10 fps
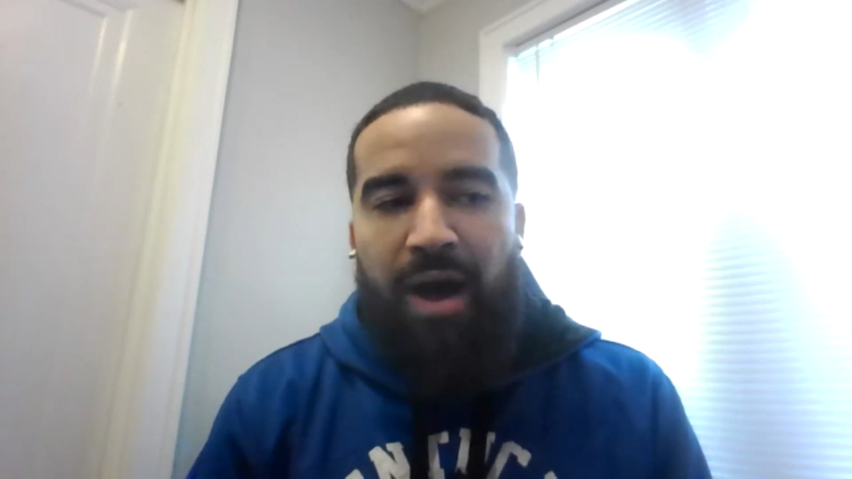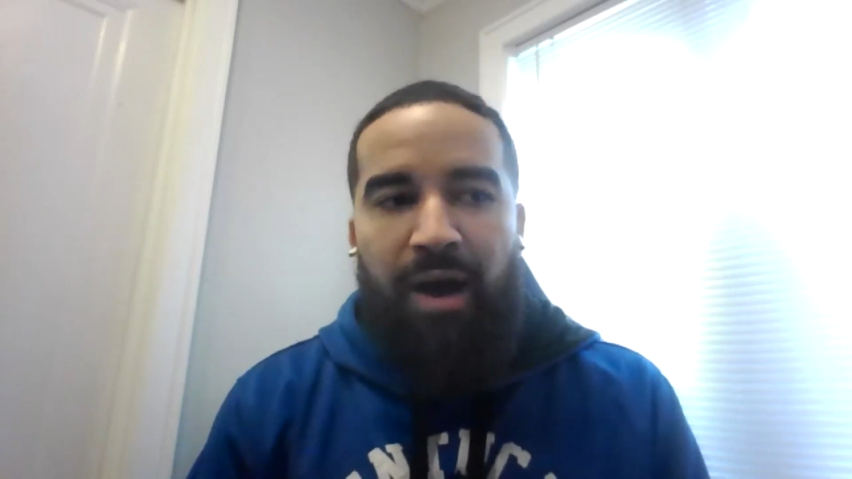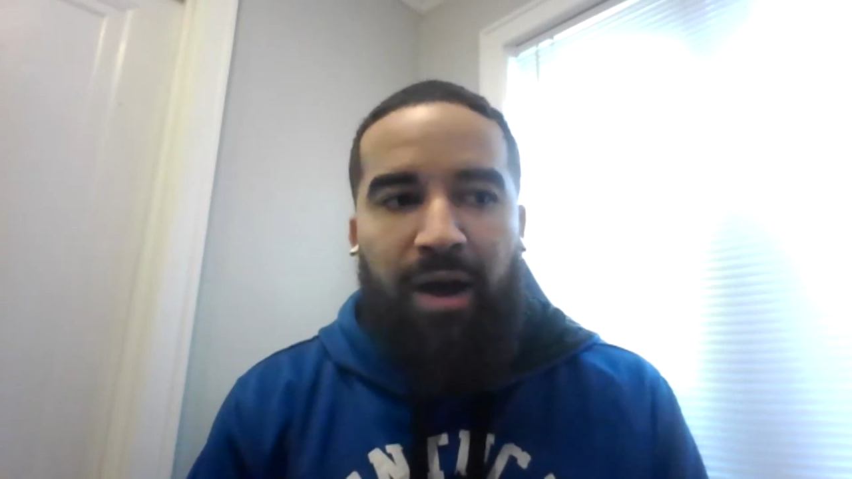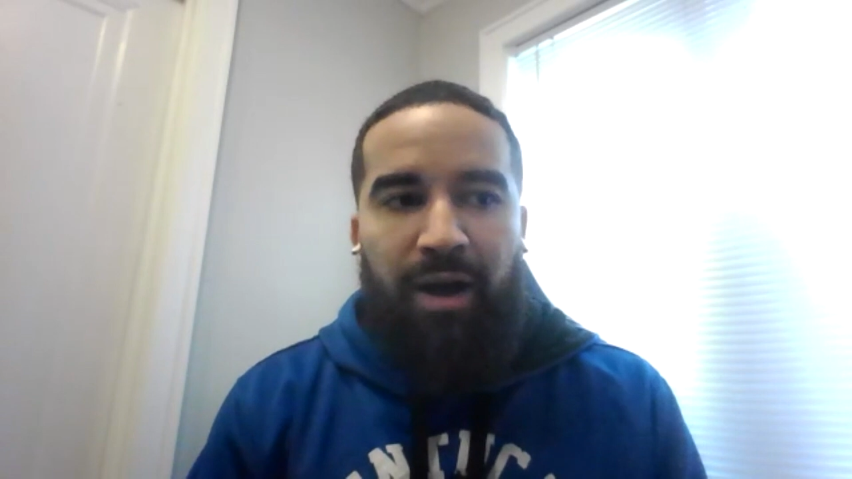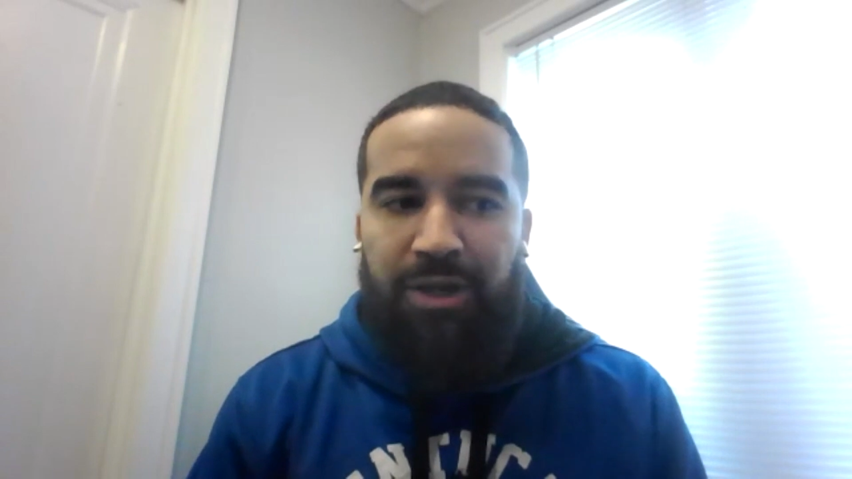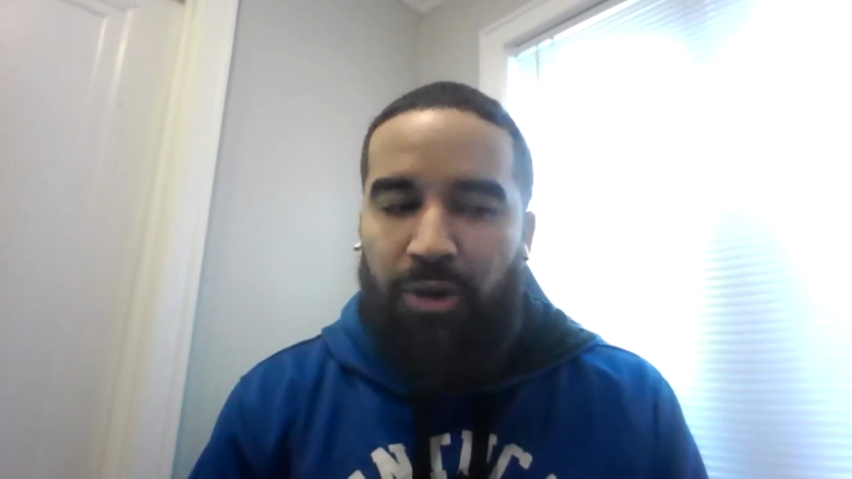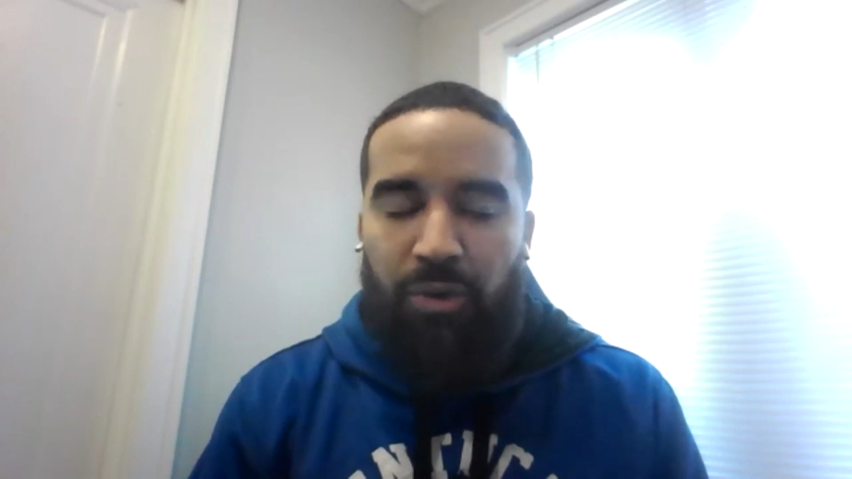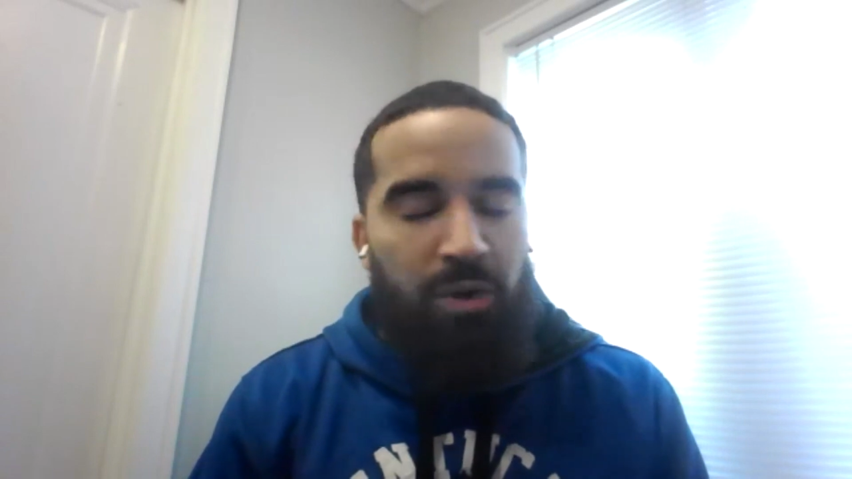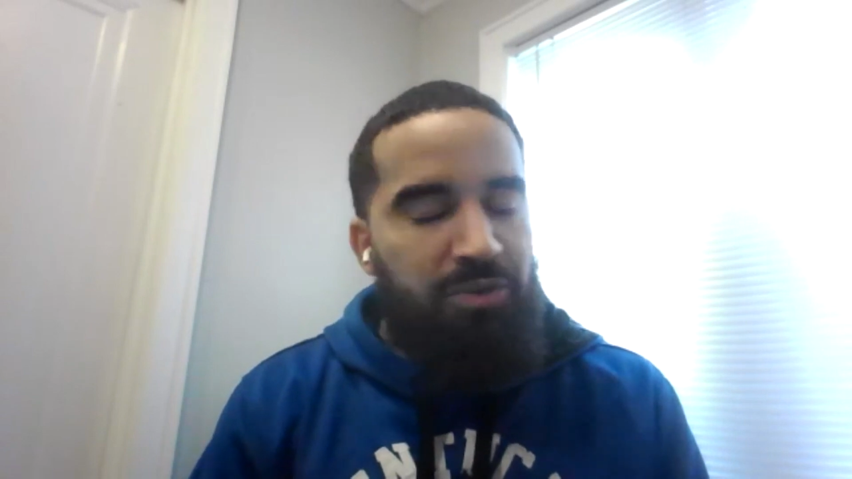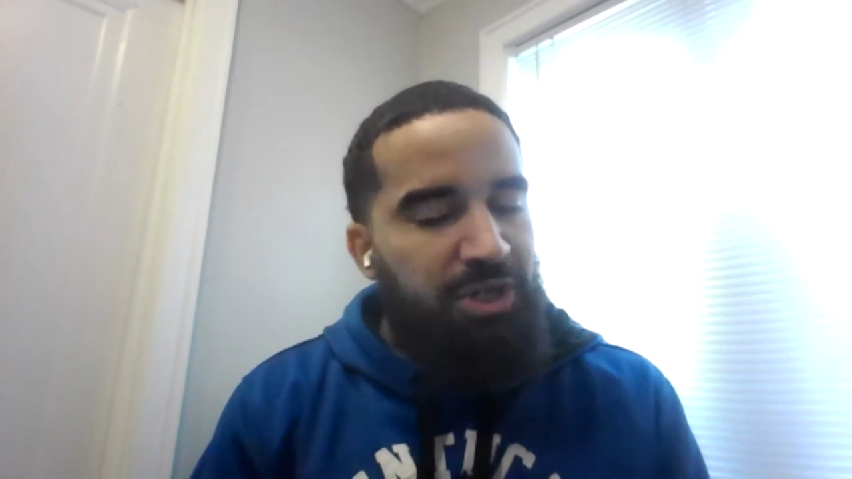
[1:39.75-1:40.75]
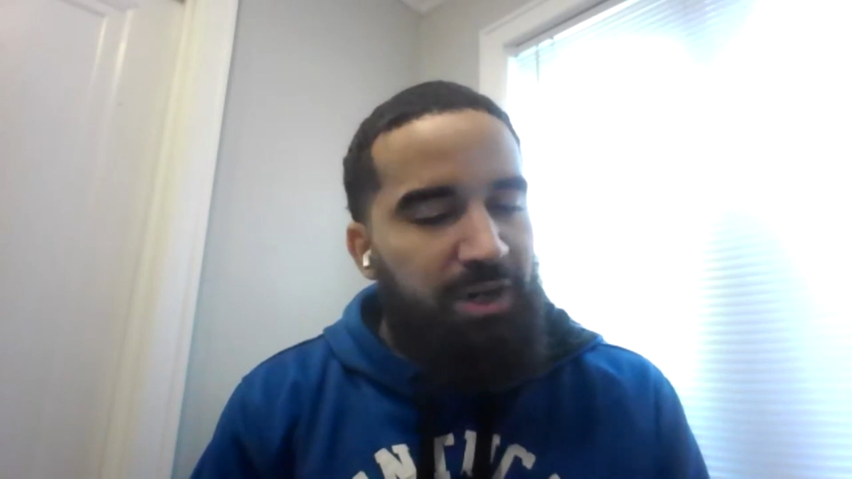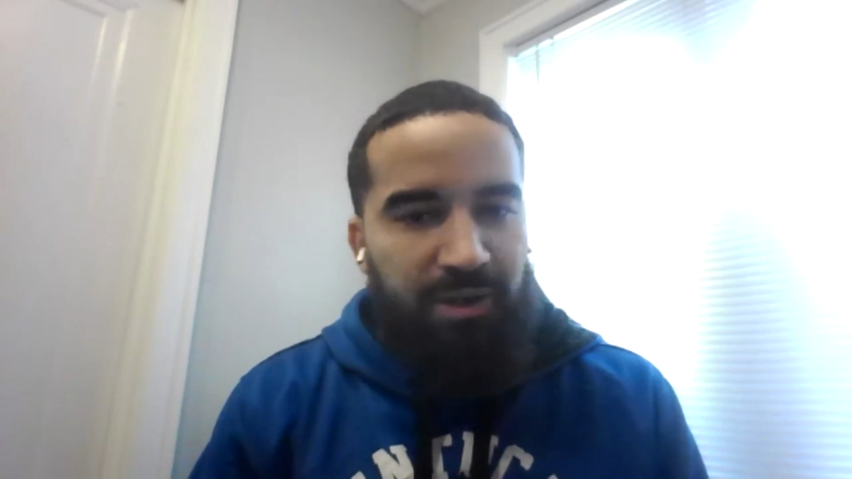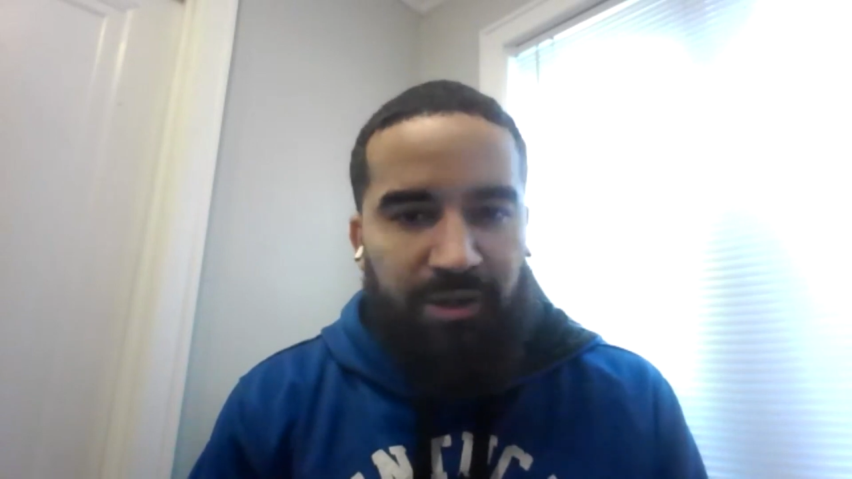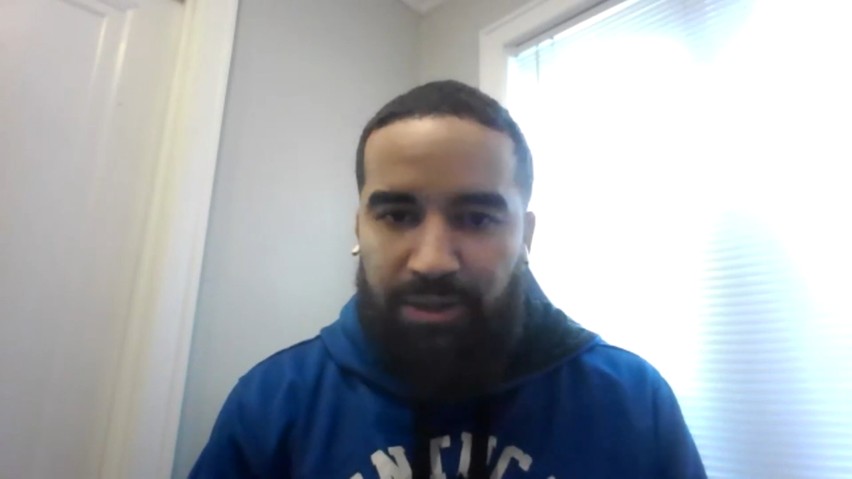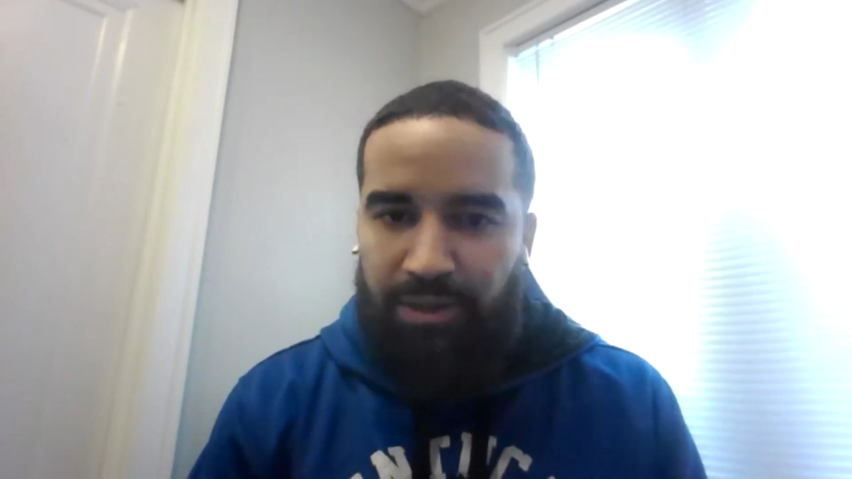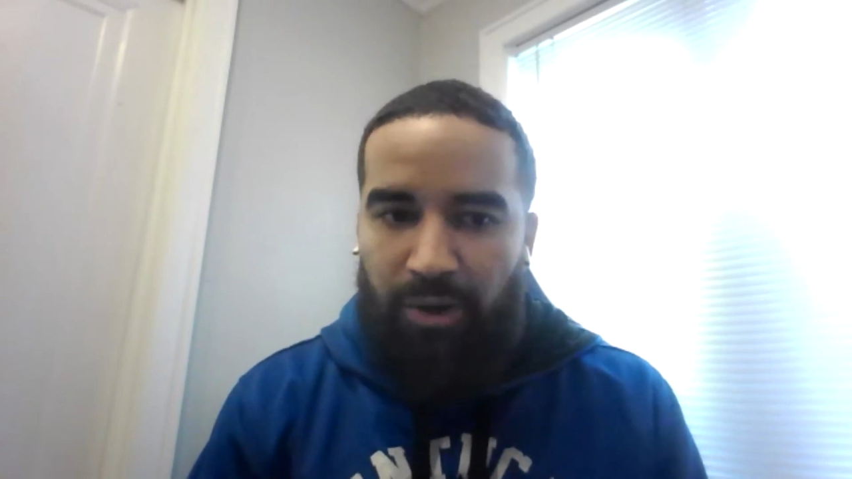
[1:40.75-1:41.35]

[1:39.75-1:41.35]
Coach Young,